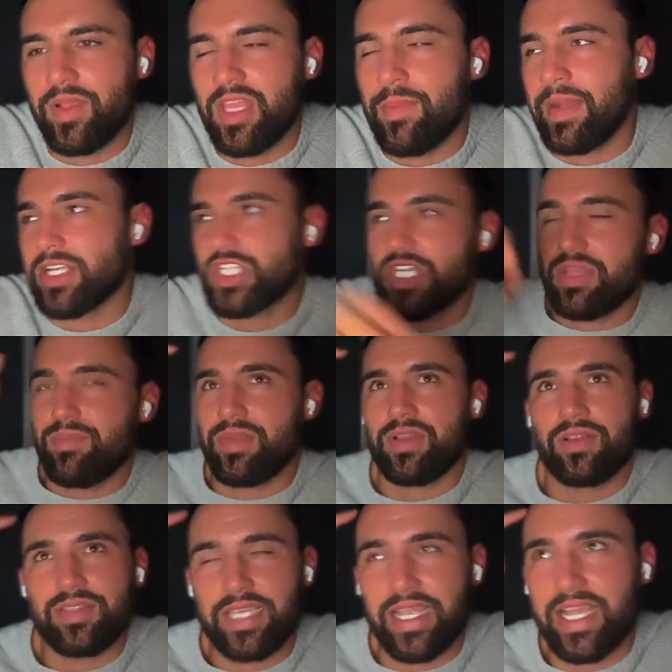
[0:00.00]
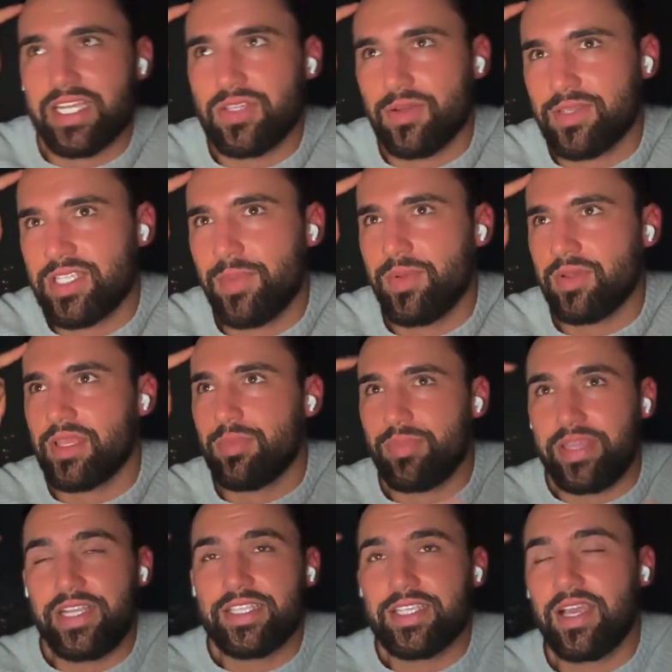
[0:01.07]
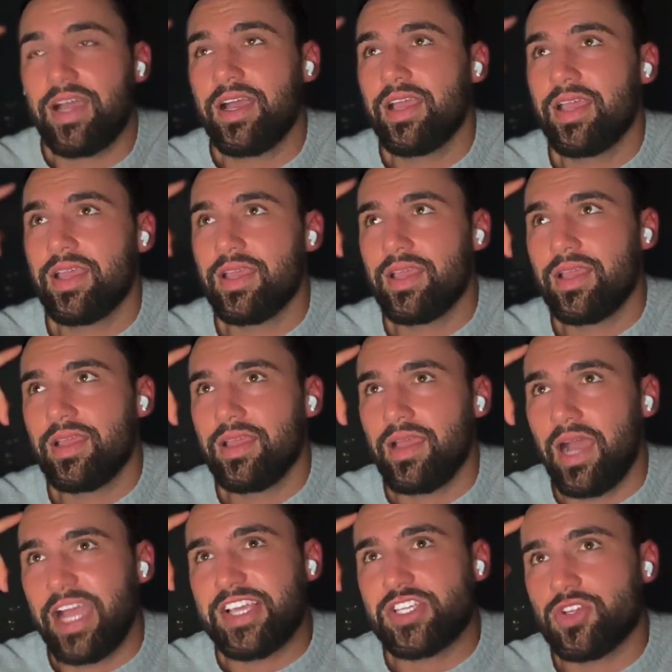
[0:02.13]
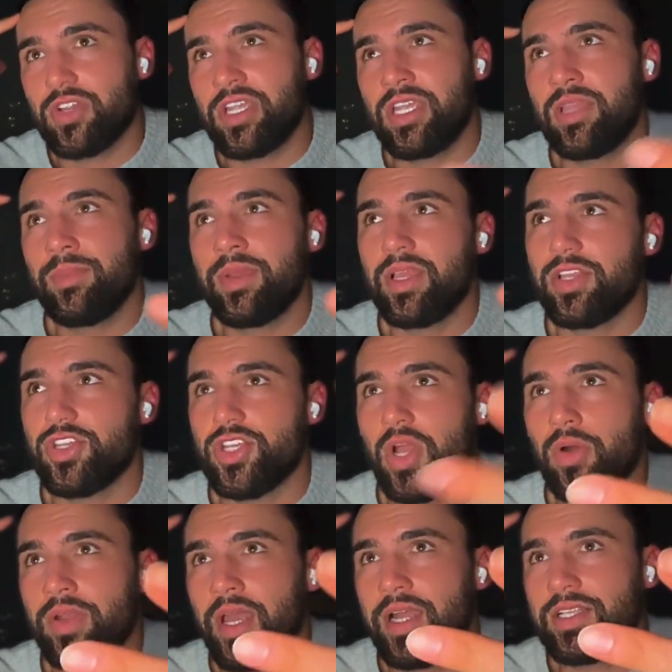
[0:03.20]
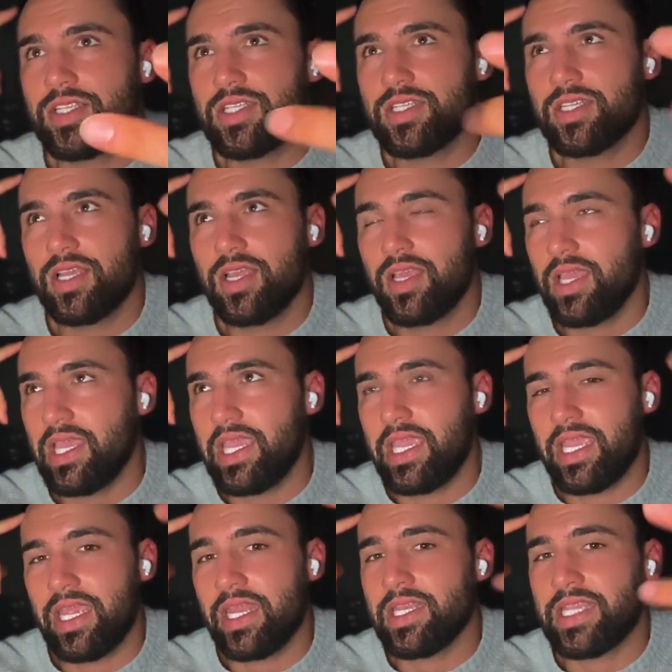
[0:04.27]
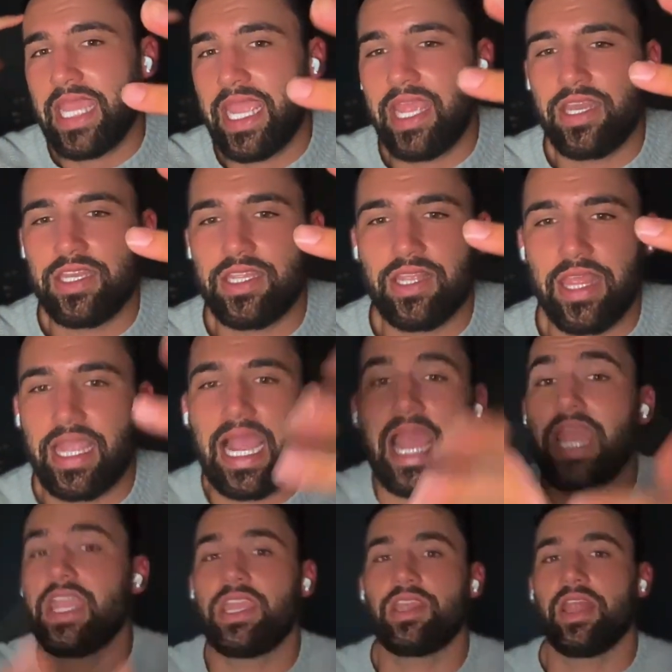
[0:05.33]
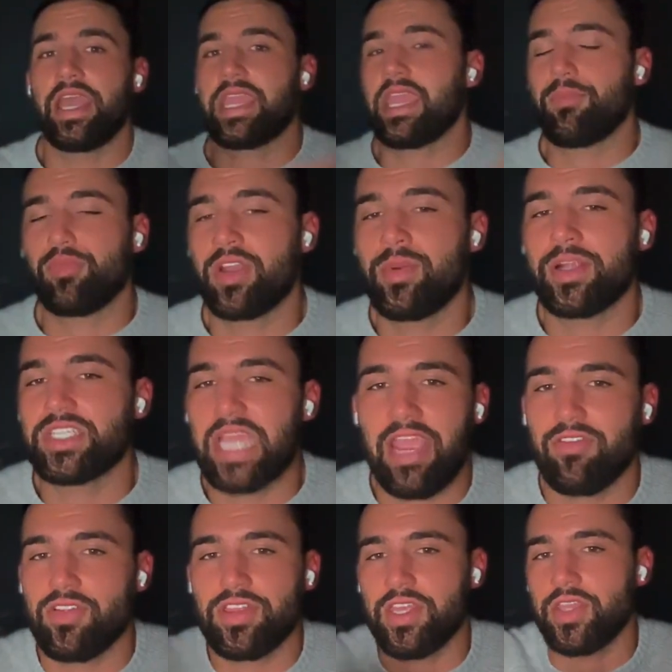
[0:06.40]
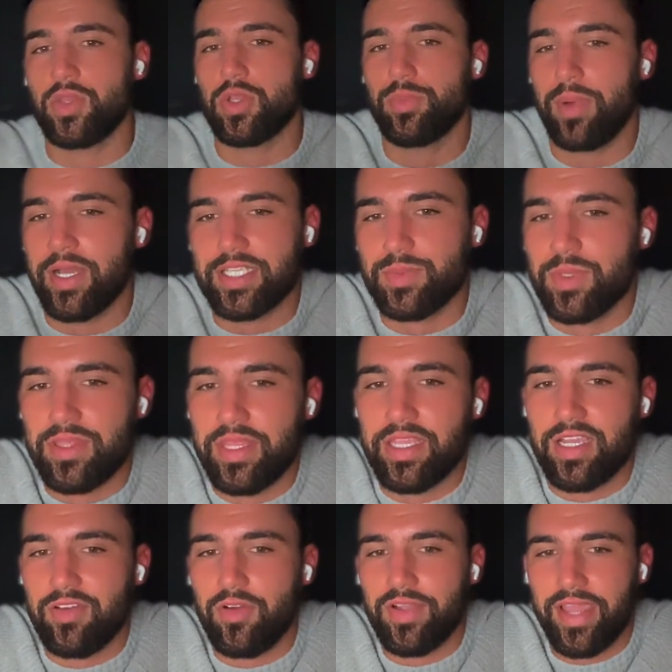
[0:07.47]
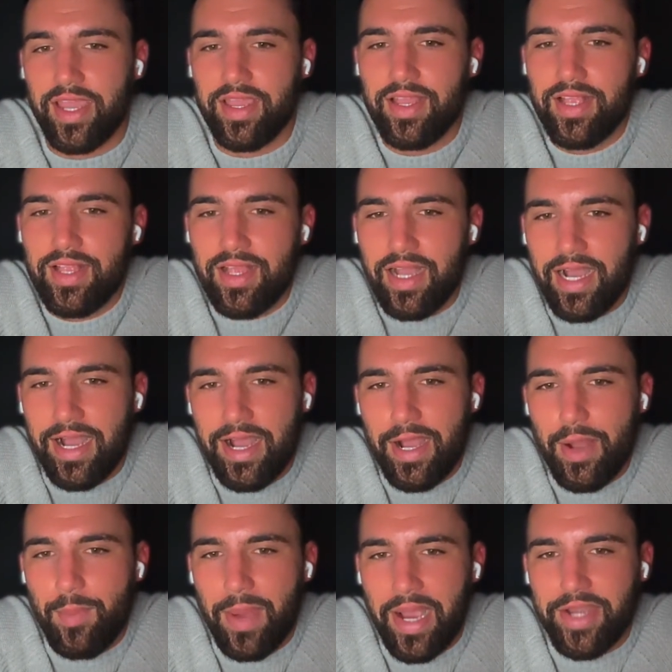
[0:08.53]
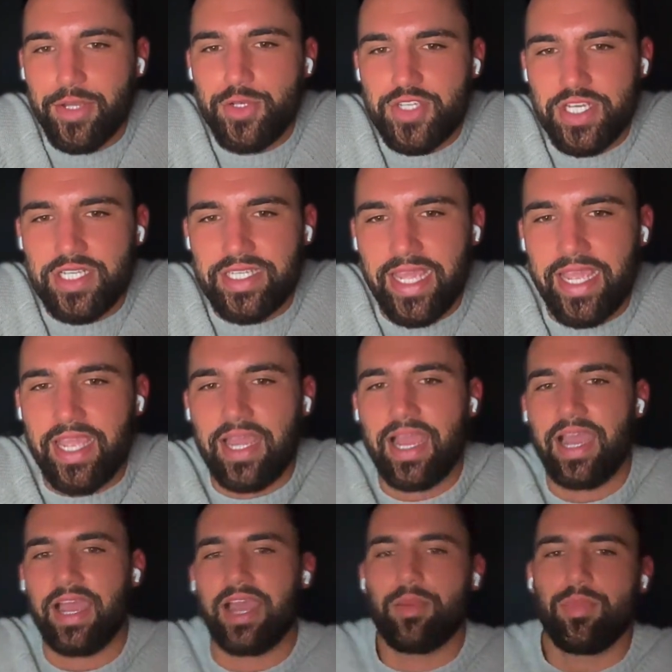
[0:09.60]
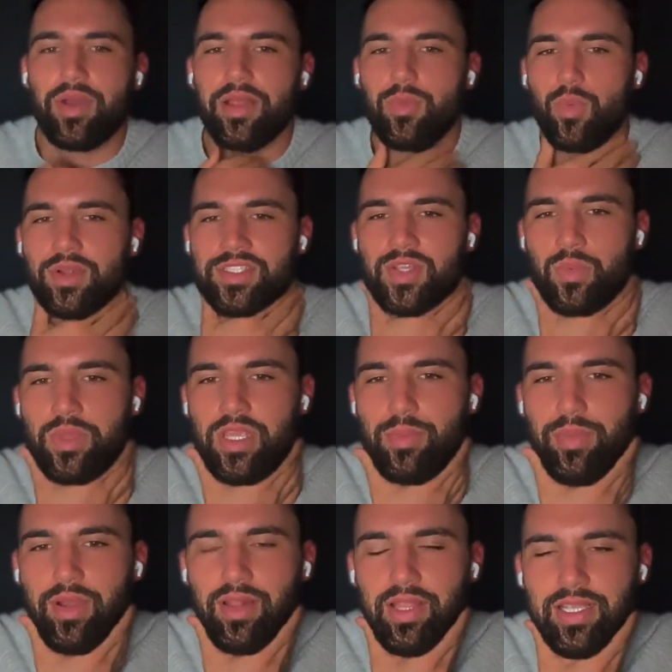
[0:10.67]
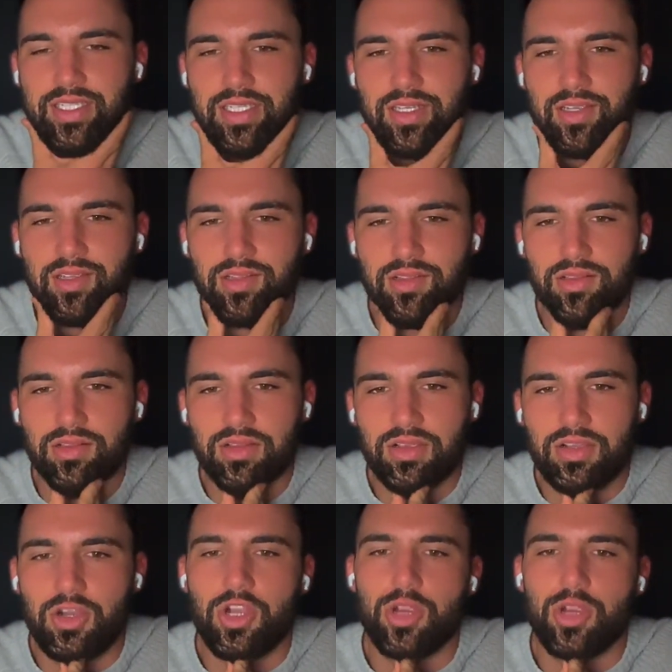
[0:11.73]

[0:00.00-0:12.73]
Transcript: and typically my cheat meals, I guess, are typically pizza, ice cream, donuts, and candy. Like I eat like pretty much everything you could possibly think of. Okay, um, I do cheat day, haha, but once a week, but less than